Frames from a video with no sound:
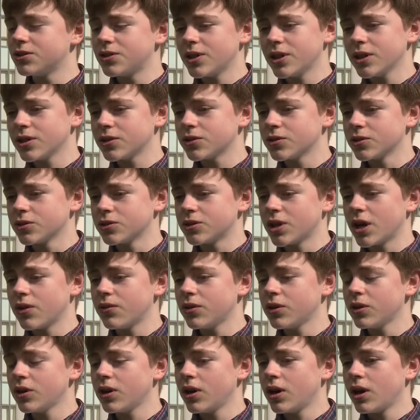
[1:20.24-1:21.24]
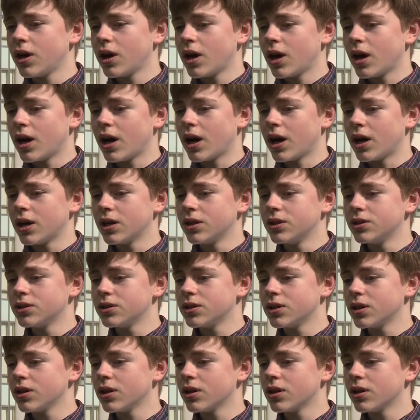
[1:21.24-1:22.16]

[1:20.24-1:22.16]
6 or 7, I